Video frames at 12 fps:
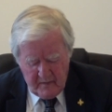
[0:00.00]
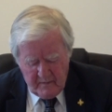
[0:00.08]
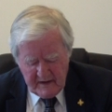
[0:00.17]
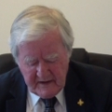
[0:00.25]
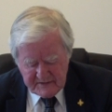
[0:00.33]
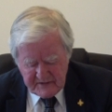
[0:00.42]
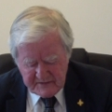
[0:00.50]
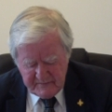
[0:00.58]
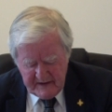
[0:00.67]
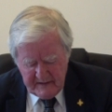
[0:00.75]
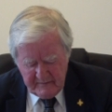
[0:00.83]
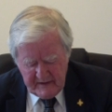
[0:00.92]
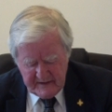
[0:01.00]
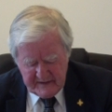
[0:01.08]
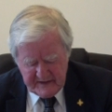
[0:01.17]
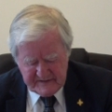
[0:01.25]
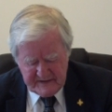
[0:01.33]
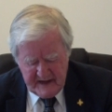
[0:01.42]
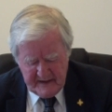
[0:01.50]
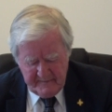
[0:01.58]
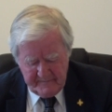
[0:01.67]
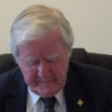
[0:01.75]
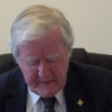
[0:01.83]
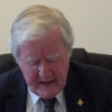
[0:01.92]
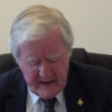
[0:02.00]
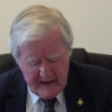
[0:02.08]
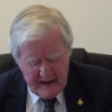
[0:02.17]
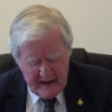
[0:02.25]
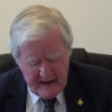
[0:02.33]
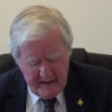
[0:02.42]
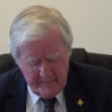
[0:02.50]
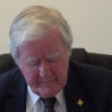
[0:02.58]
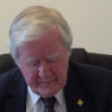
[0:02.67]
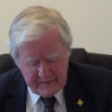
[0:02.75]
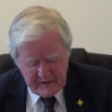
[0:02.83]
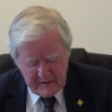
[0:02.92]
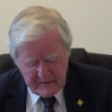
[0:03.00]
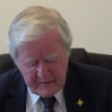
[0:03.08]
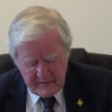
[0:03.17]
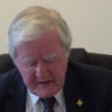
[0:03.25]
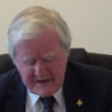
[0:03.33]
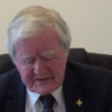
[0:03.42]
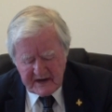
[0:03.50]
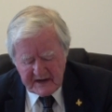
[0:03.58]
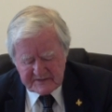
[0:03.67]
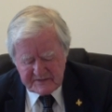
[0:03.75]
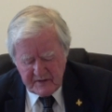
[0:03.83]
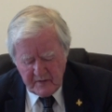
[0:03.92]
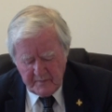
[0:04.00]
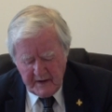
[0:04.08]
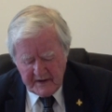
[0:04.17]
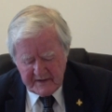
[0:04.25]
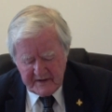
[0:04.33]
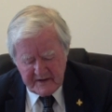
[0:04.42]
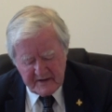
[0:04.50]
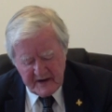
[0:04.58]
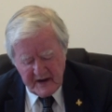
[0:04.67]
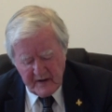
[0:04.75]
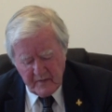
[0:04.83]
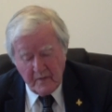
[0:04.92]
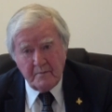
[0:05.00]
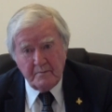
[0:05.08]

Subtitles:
Well, I just read this then. Christ has no body now